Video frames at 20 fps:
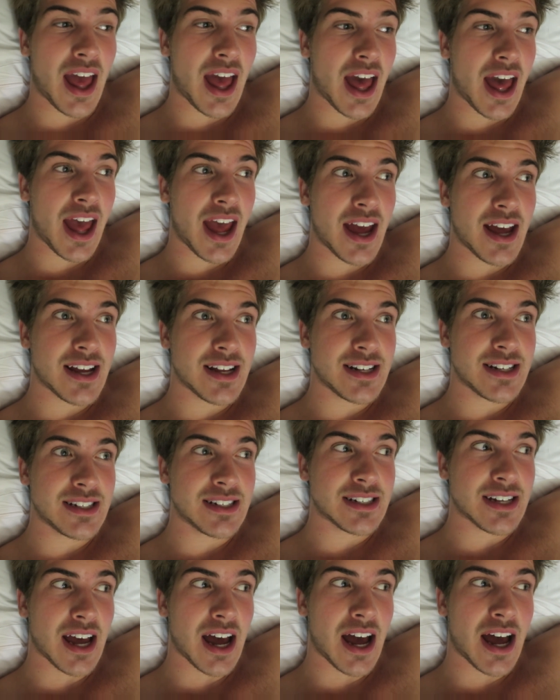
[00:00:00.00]

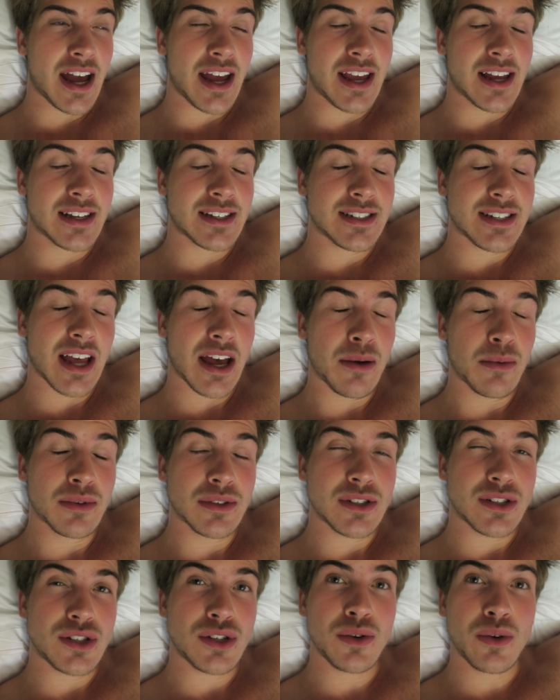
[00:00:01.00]
and I guess I
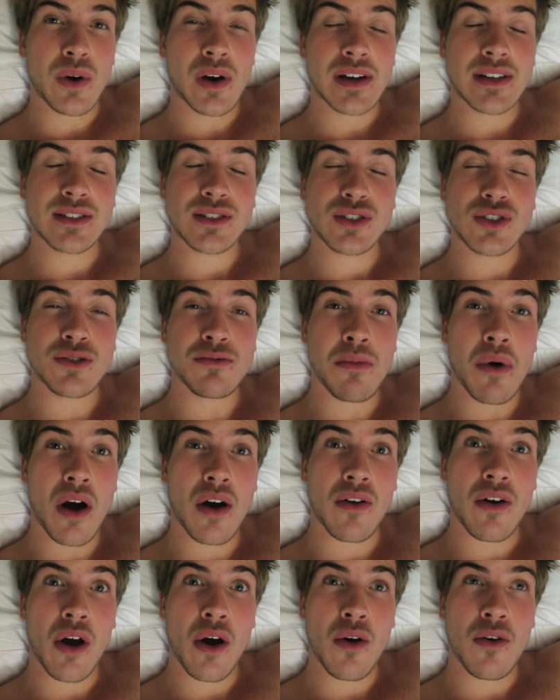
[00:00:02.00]
will see you guys
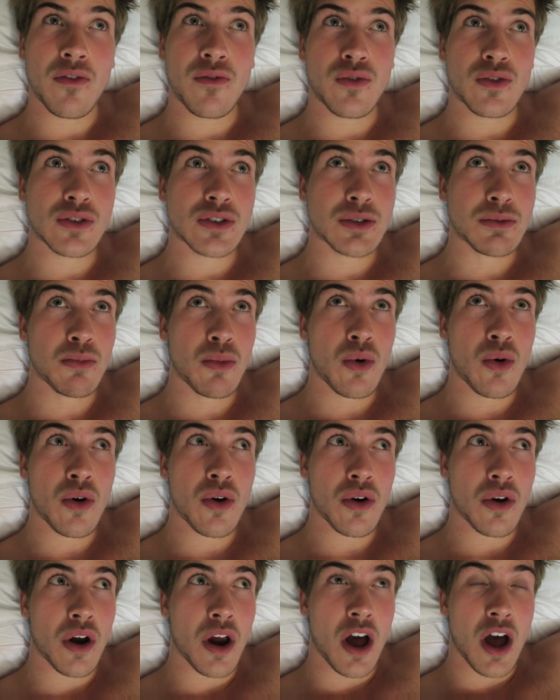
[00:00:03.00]
tomorrow for some
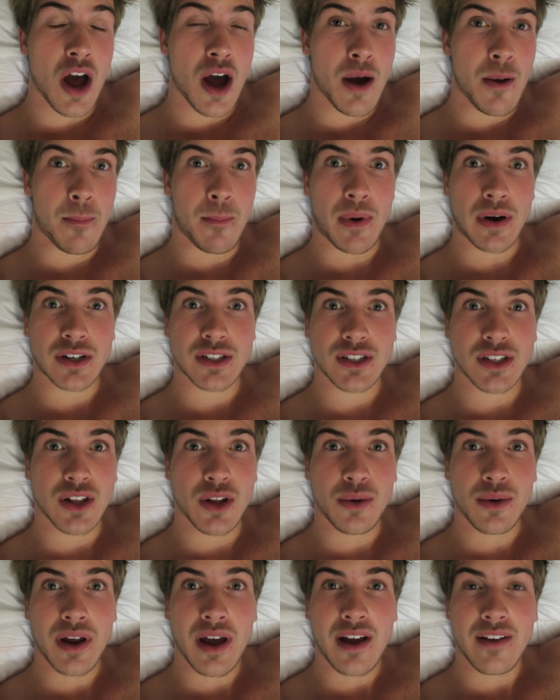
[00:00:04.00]
more
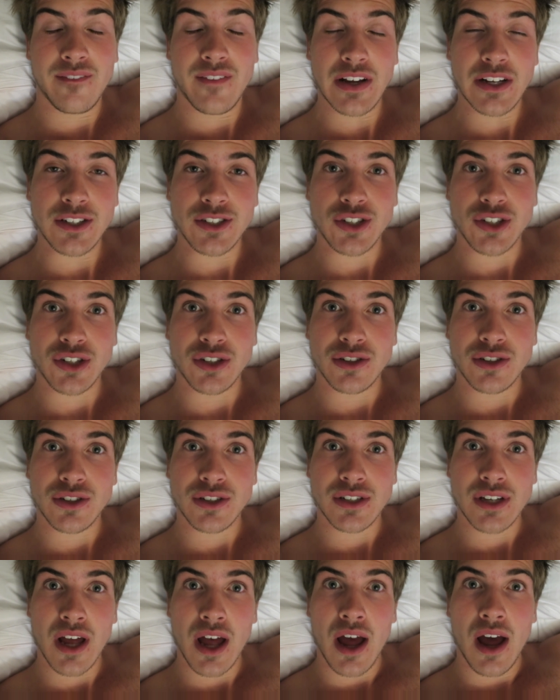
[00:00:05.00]
Barcelona
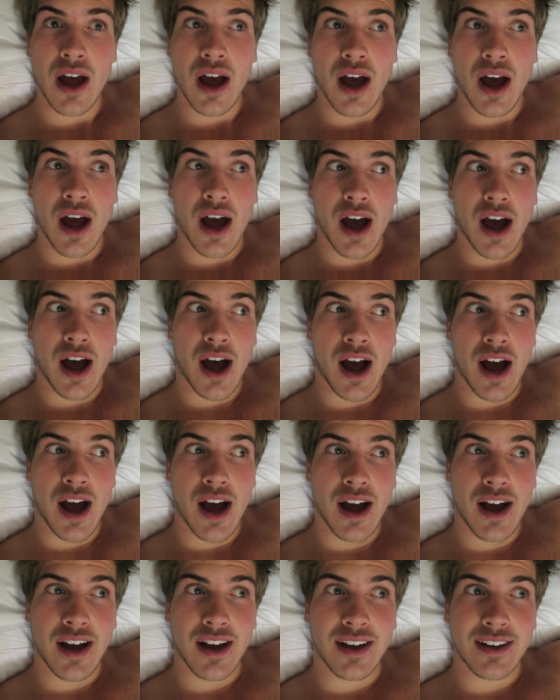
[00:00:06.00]
adventures.
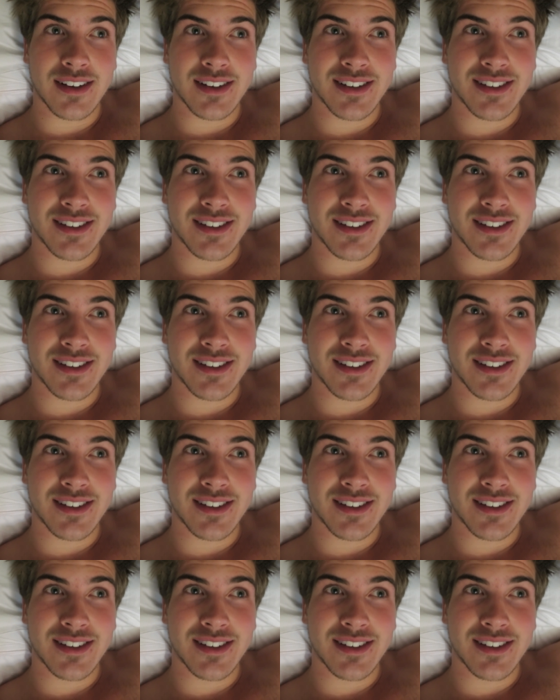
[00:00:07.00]
Uh...